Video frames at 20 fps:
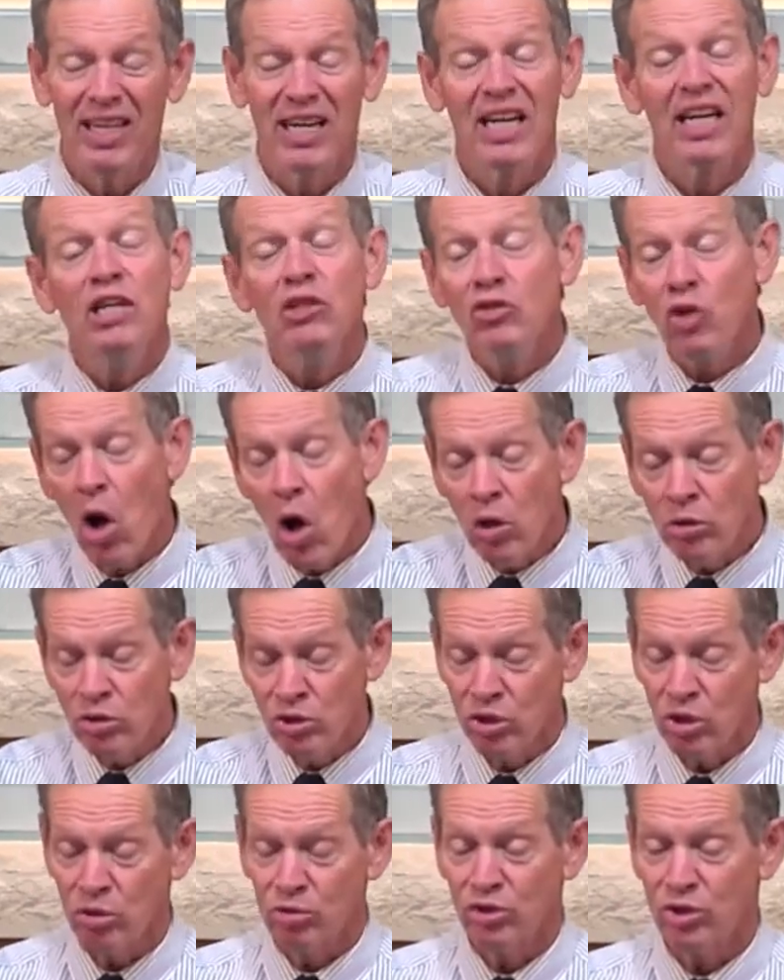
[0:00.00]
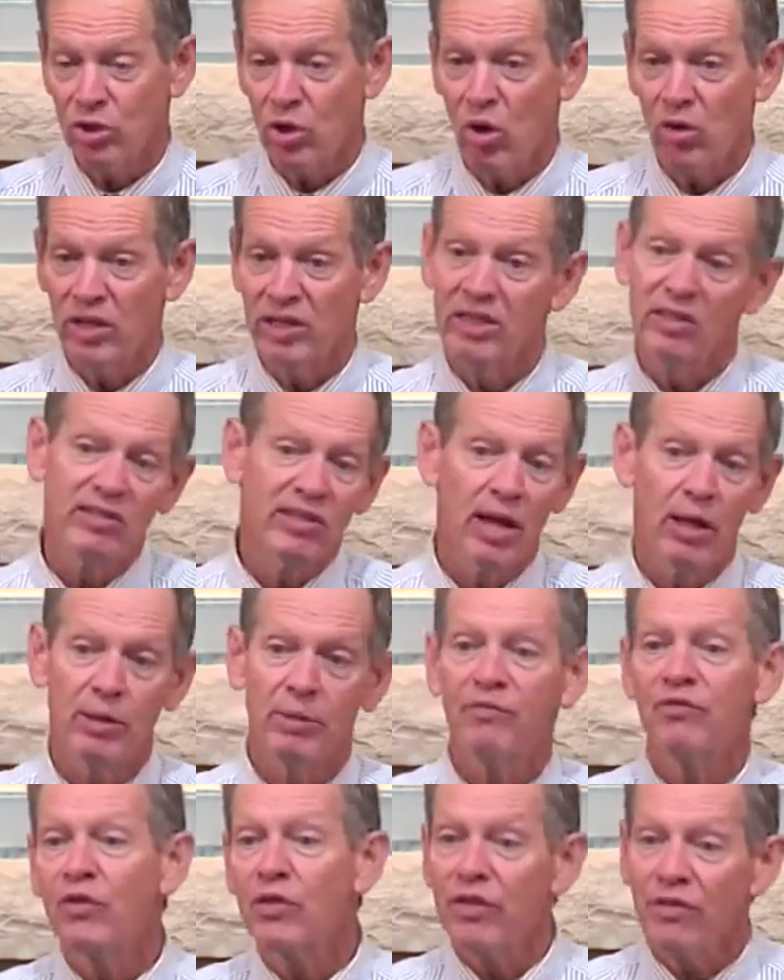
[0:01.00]
and he's also starting to tell
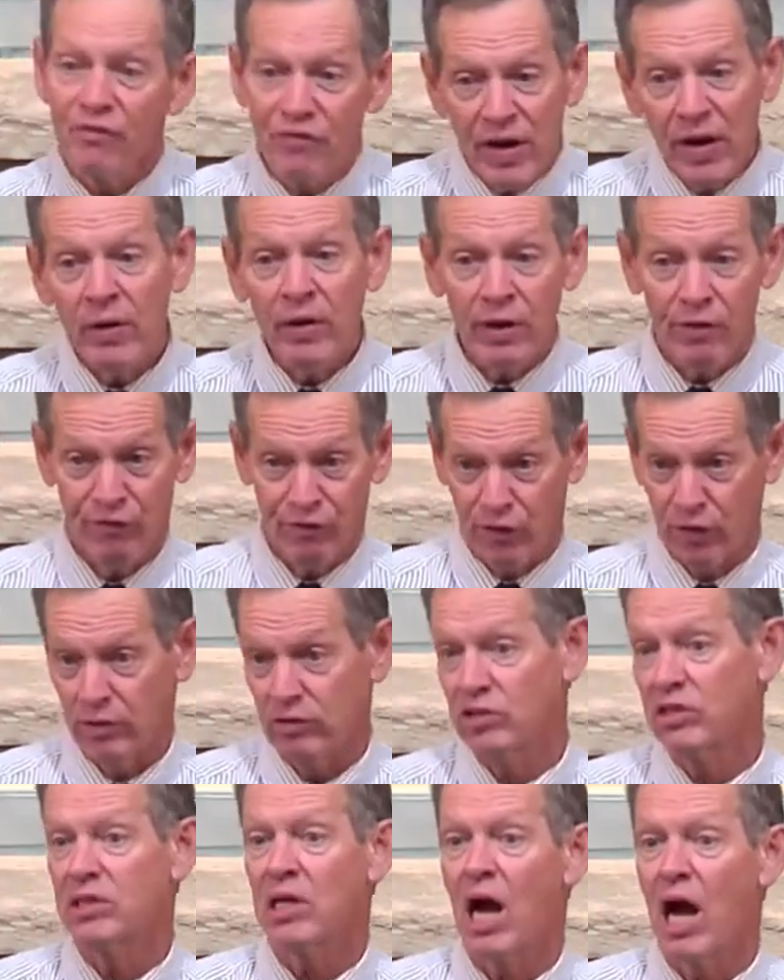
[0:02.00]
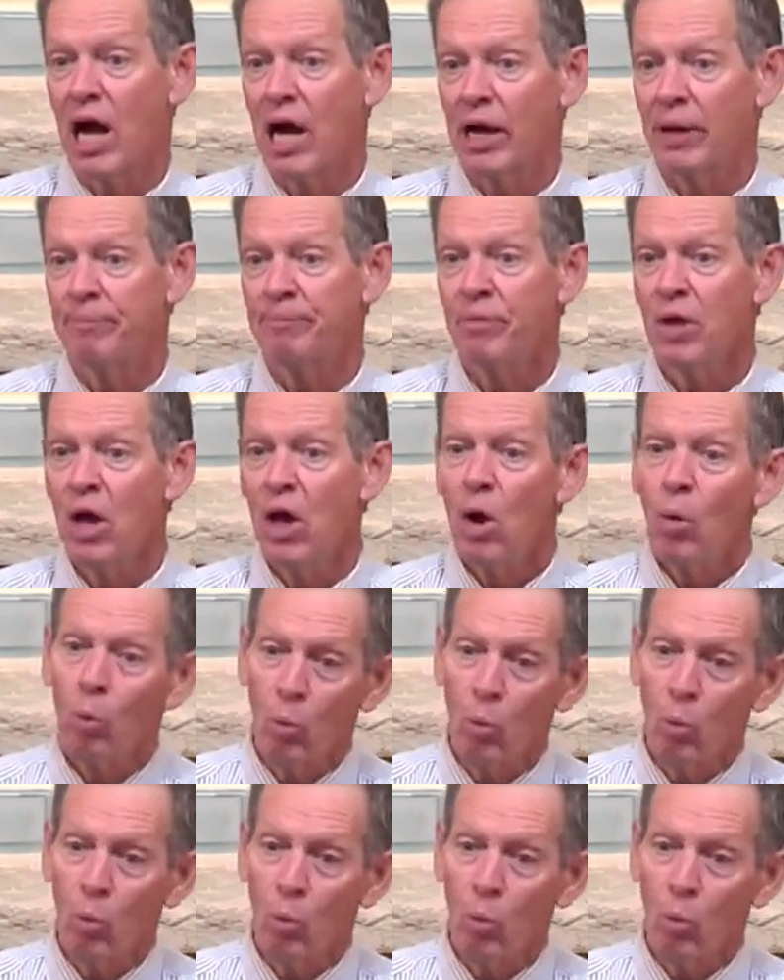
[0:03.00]
them for the very first time